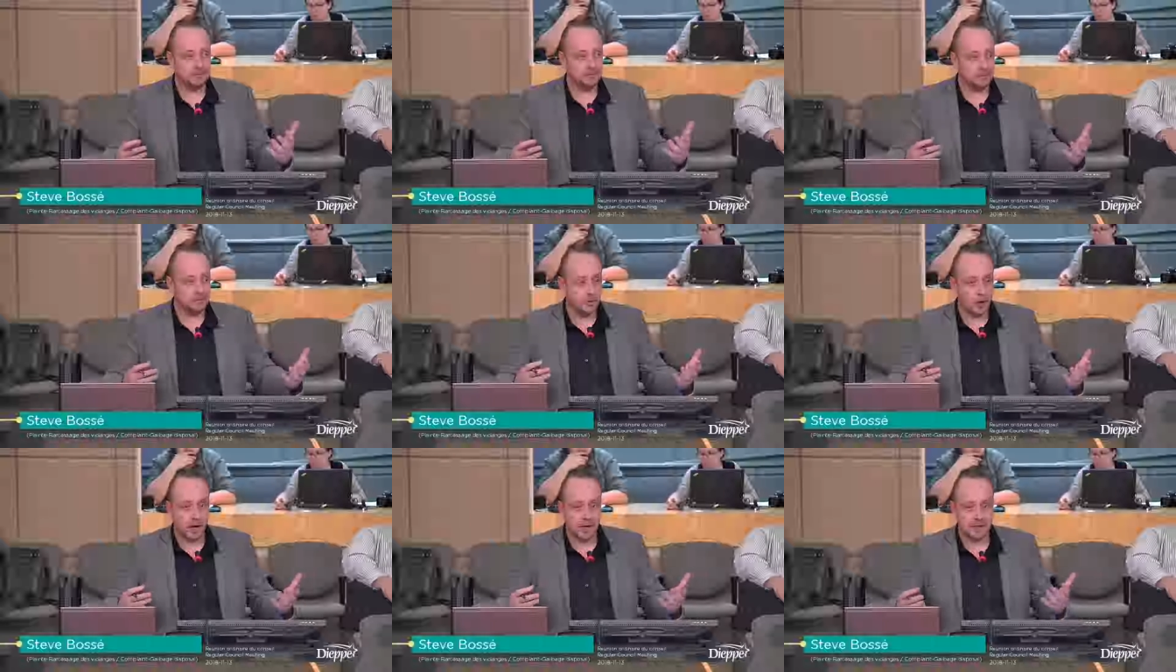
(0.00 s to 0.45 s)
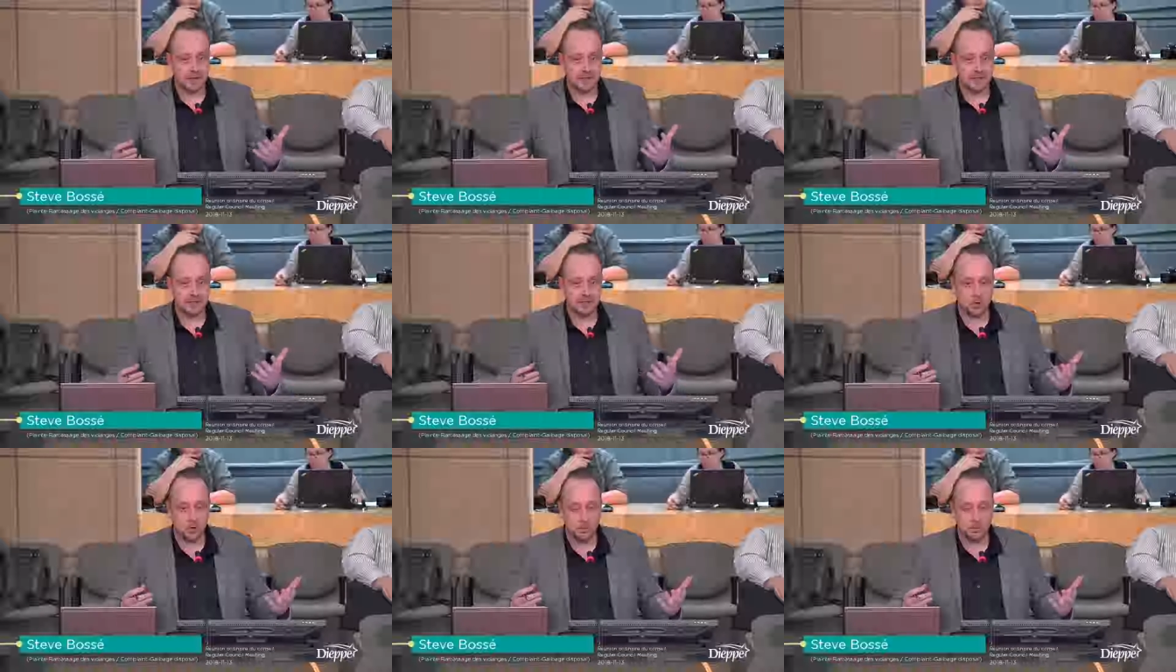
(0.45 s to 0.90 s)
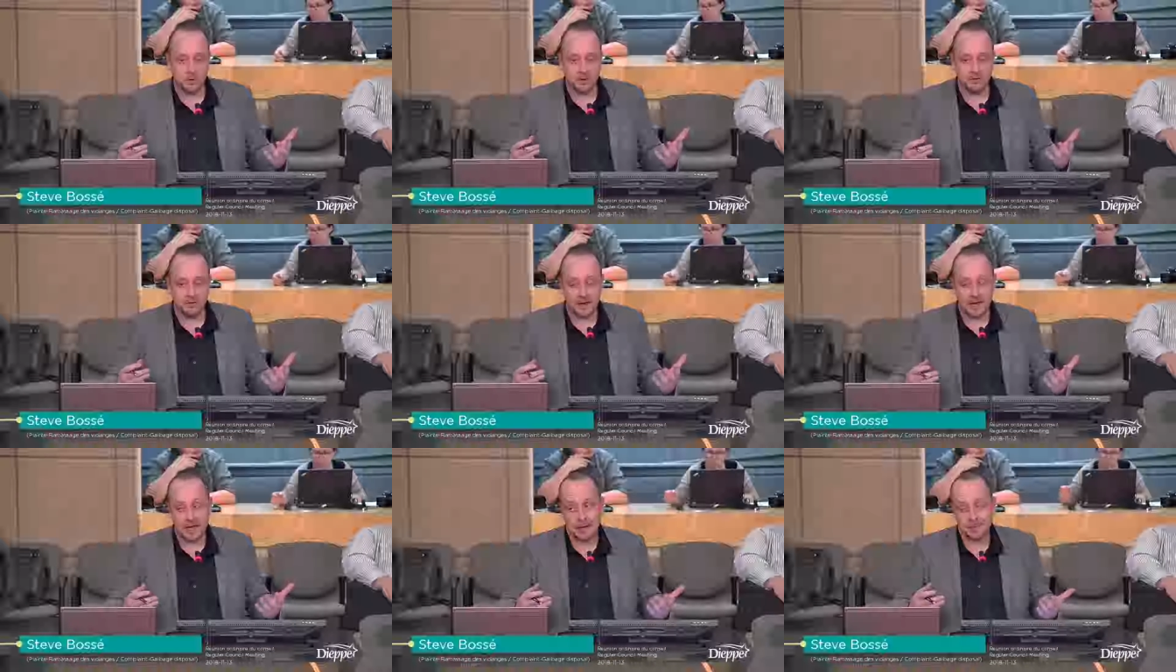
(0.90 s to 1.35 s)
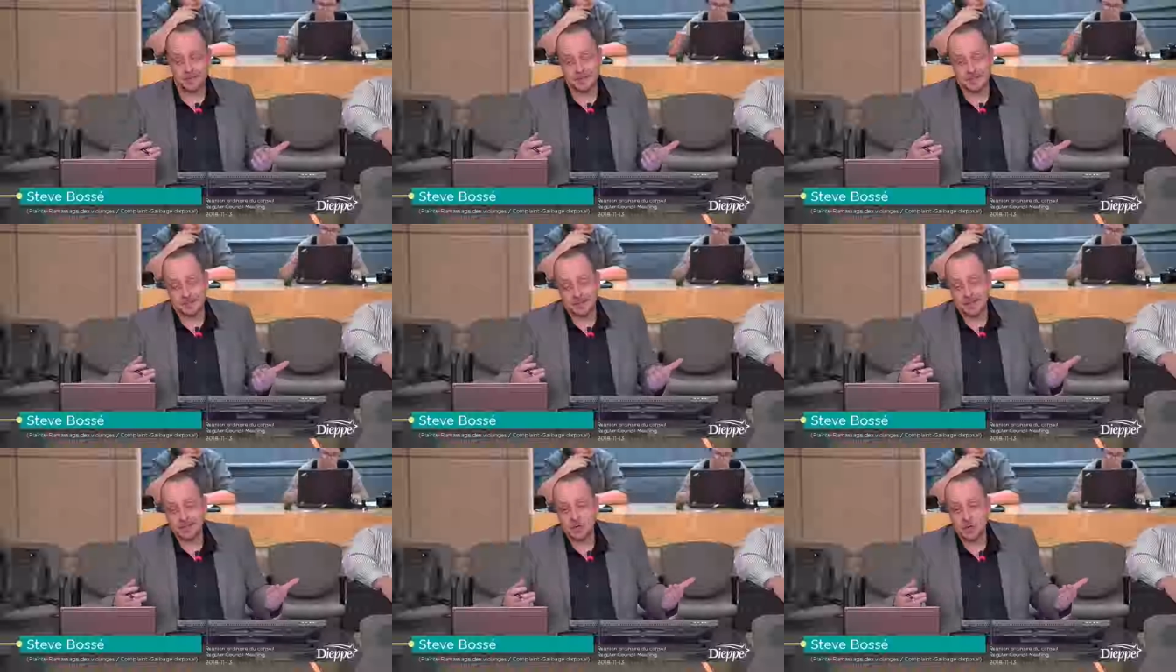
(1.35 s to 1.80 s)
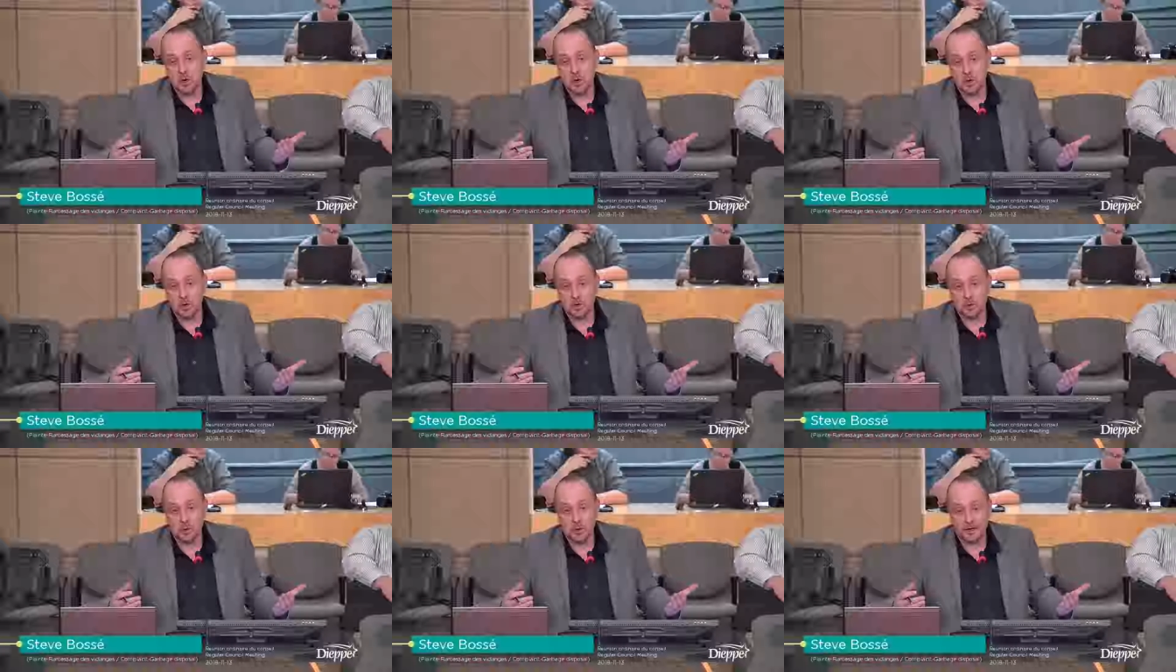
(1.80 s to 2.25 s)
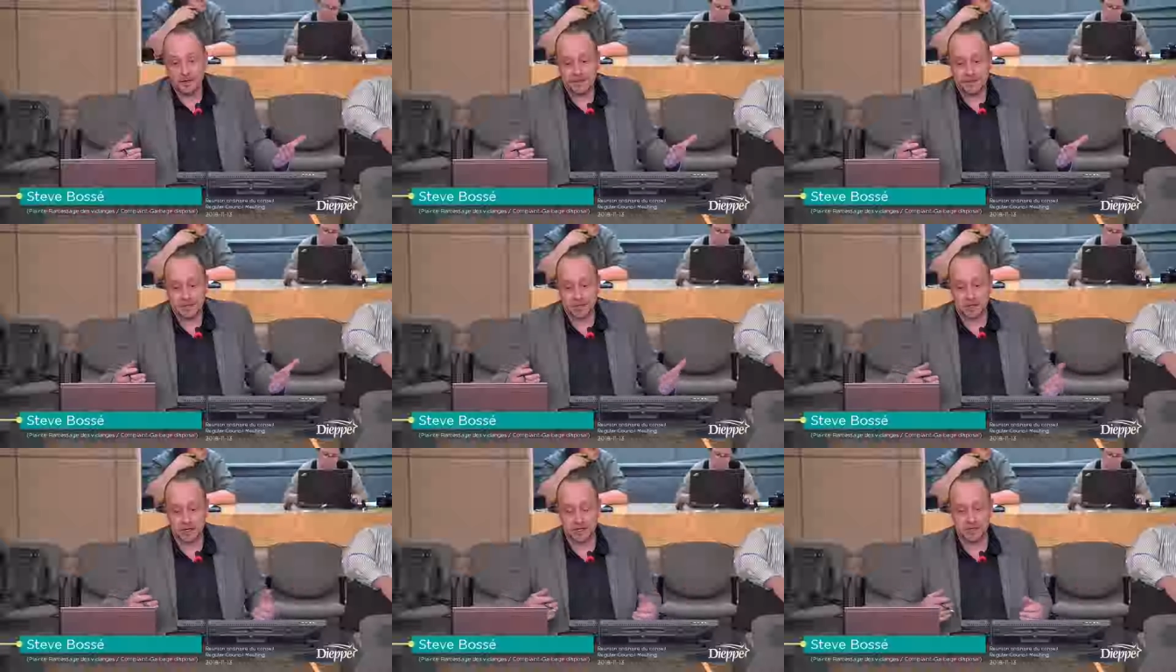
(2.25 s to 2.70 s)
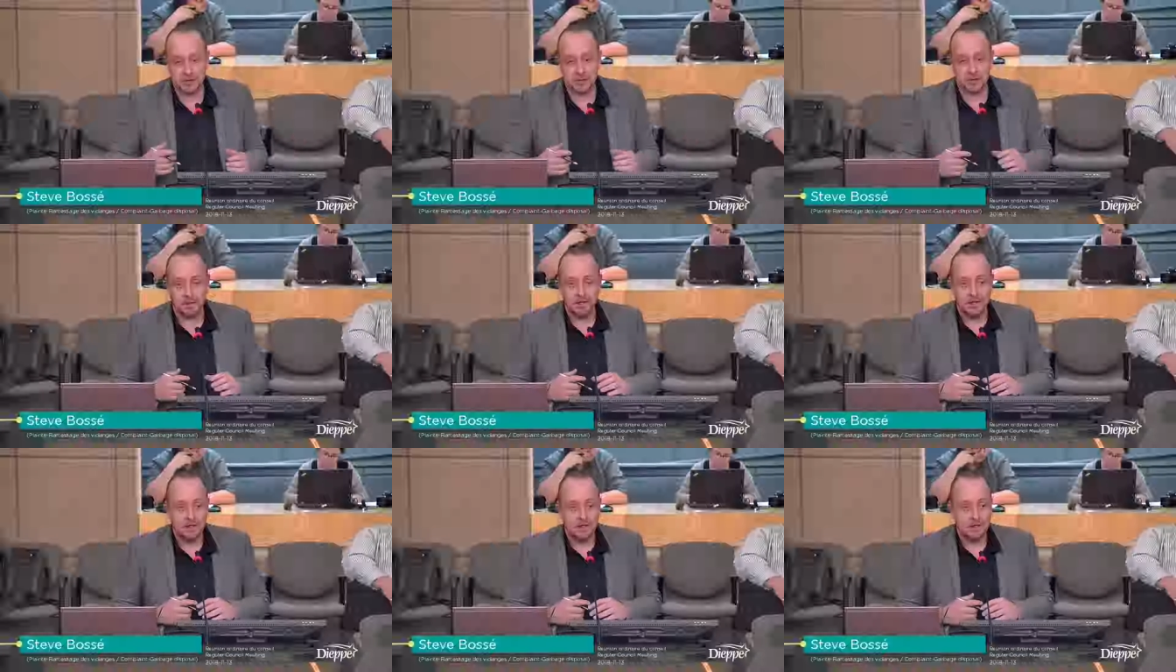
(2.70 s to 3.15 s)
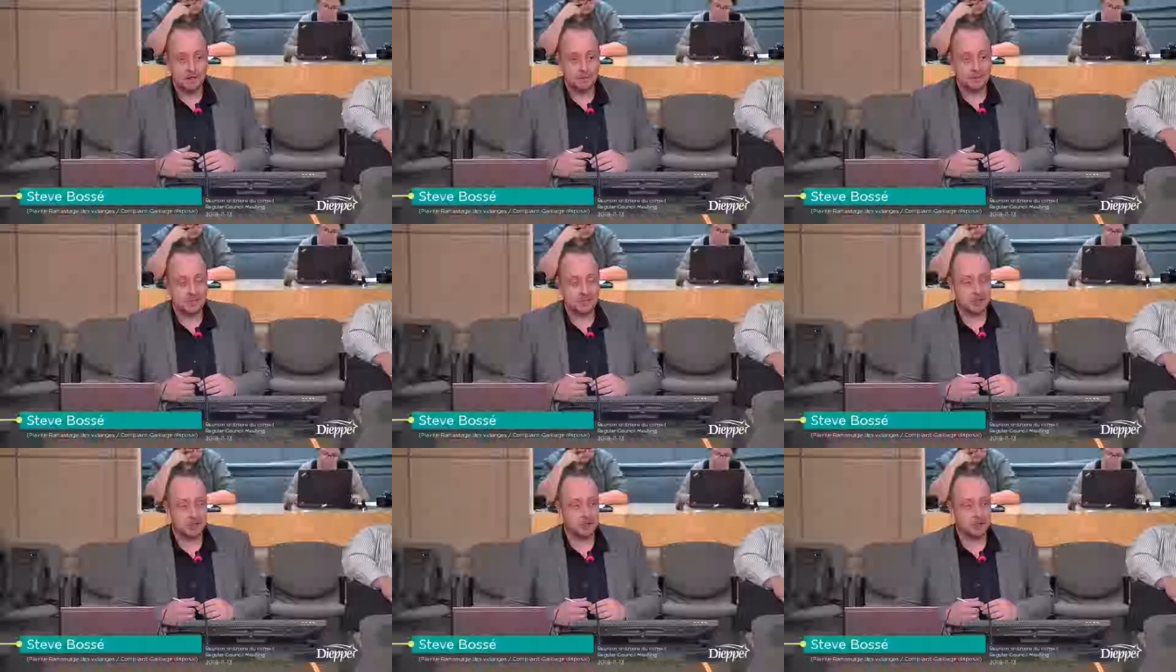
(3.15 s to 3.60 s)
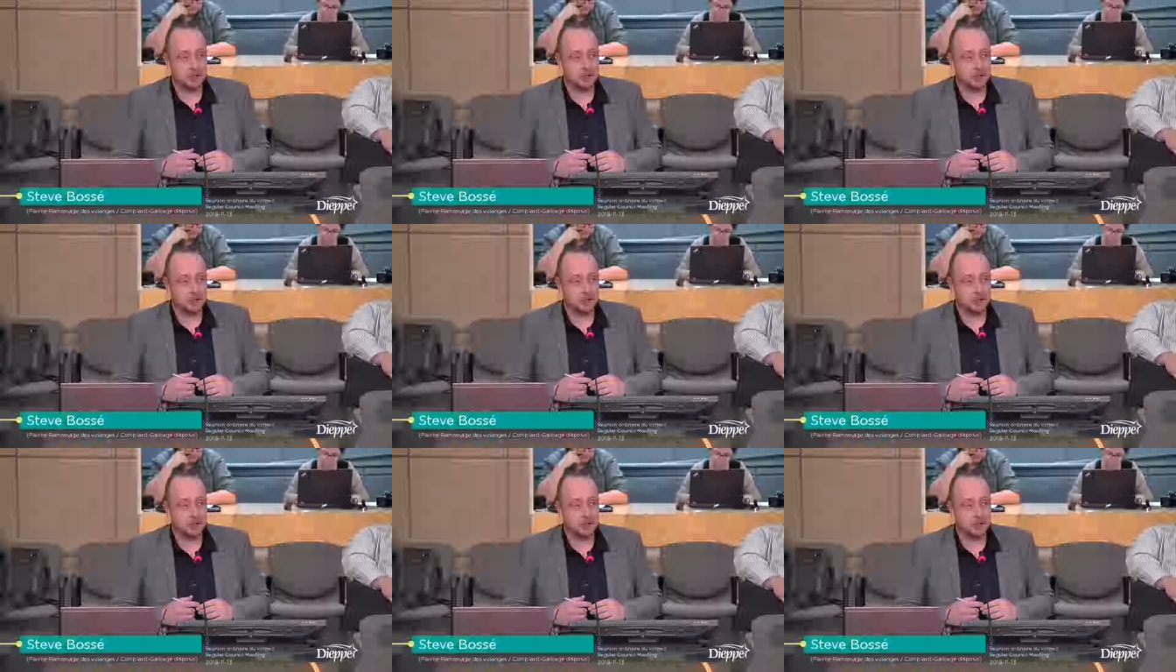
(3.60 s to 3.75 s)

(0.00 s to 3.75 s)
I mean, it's something that has to be talked about and see